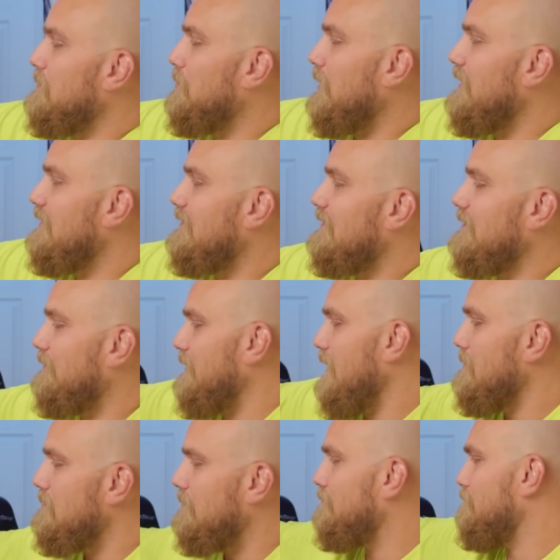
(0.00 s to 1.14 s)
replace the
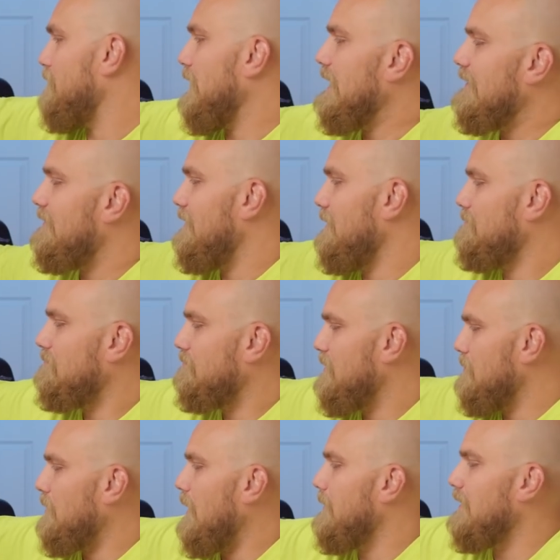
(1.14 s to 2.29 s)
fan blades. They,
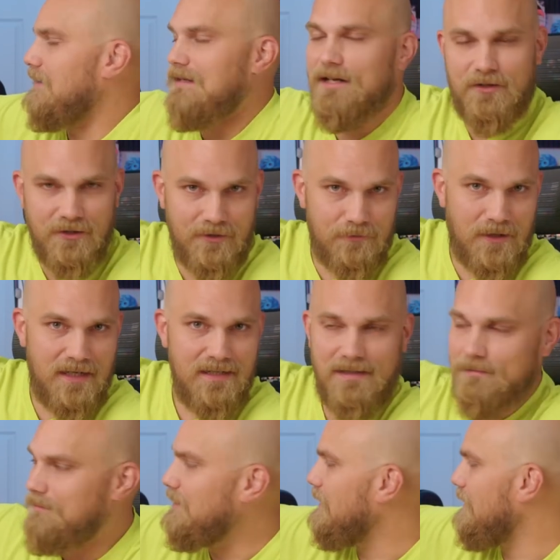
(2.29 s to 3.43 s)
they're probably not that good, right?
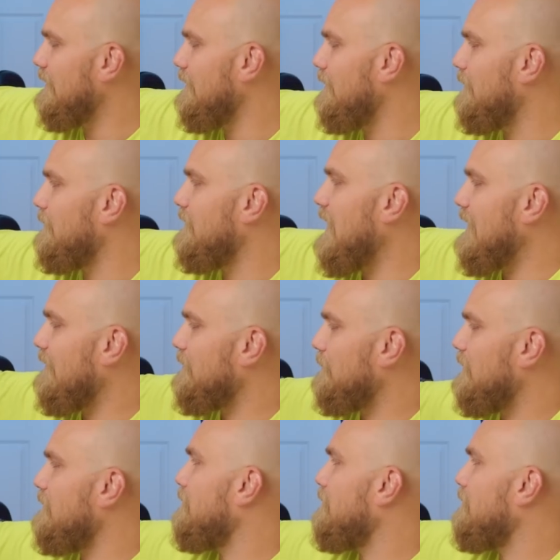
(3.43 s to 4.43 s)
But you know, that doesn't really